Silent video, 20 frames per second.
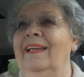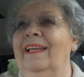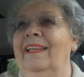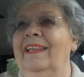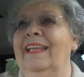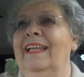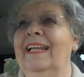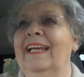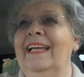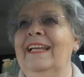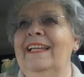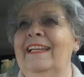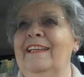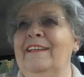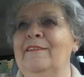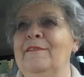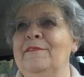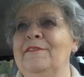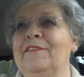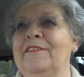Then I
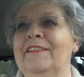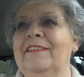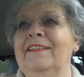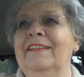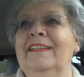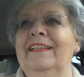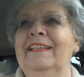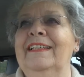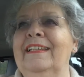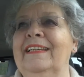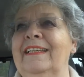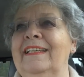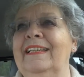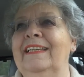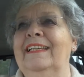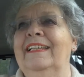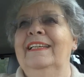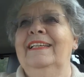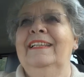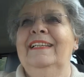lived
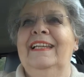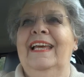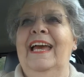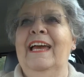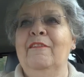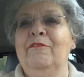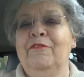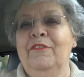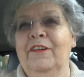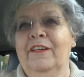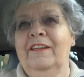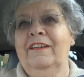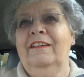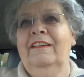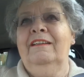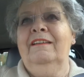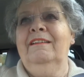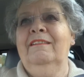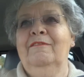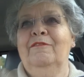in
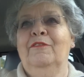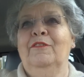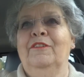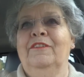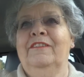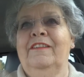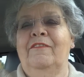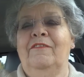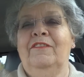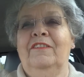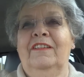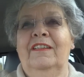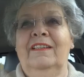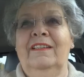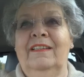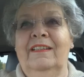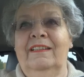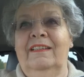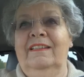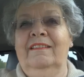Africa for
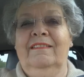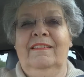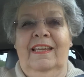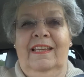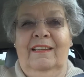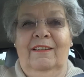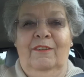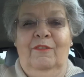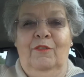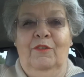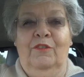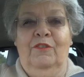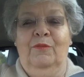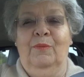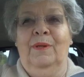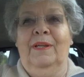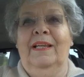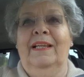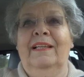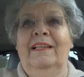17 years, and of course,
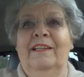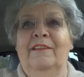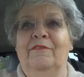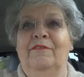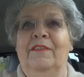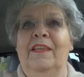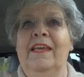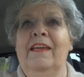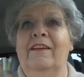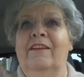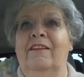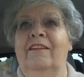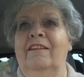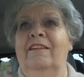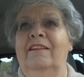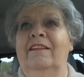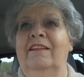when I lived there,